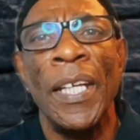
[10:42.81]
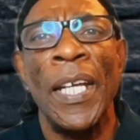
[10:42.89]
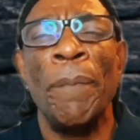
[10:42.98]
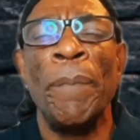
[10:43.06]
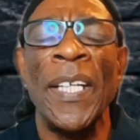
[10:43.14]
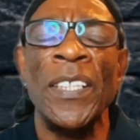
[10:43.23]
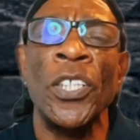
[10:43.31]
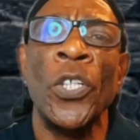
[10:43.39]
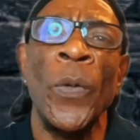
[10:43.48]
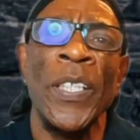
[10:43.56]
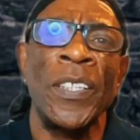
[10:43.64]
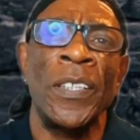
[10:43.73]
It begs the
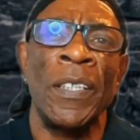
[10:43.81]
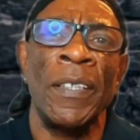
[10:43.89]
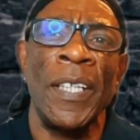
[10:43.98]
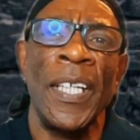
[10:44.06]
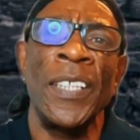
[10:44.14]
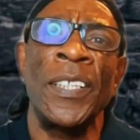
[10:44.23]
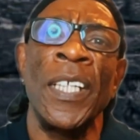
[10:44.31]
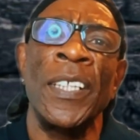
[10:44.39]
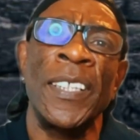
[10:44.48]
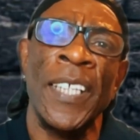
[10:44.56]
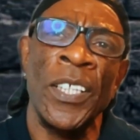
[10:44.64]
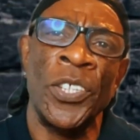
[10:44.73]
question, is the
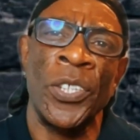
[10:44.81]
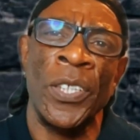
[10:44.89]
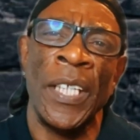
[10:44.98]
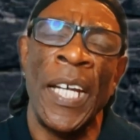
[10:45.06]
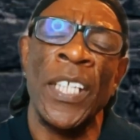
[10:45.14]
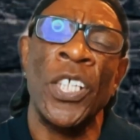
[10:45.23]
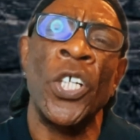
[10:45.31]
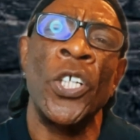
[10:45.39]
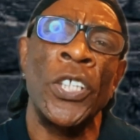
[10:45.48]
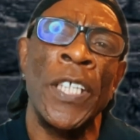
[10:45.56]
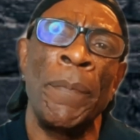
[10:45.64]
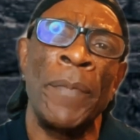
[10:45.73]
attention and
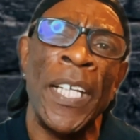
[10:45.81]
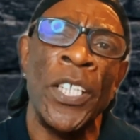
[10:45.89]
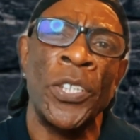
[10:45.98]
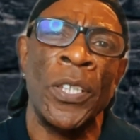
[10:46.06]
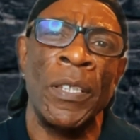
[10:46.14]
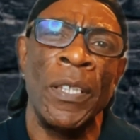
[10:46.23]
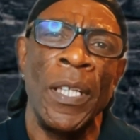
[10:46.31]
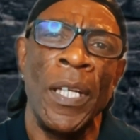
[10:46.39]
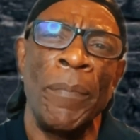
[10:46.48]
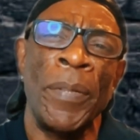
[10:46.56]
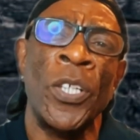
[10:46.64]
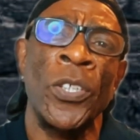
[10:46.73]
condemnation
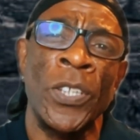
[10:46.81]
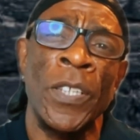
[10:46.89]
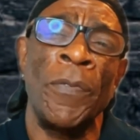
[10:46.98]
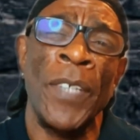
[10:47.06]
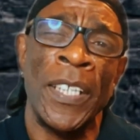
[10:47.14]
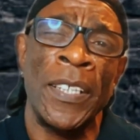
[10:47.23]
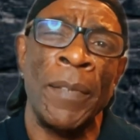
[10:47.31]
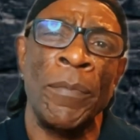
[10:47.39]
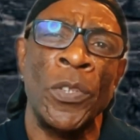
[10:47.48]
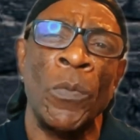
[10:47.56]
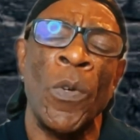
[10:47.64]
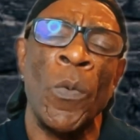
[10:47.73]
because the
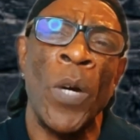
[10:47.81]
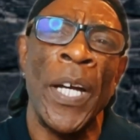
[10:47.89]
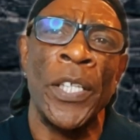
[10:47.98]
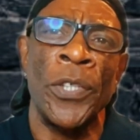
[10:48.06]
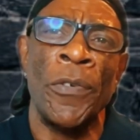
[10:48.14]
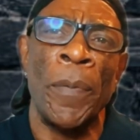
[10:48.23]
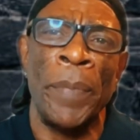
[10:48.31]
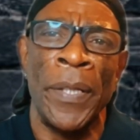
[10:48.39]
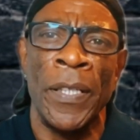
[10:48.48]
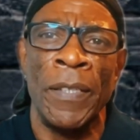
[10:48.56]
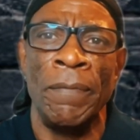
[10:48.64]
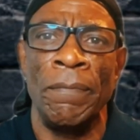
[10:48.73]
victims were white
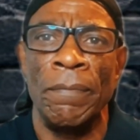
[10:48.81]
European?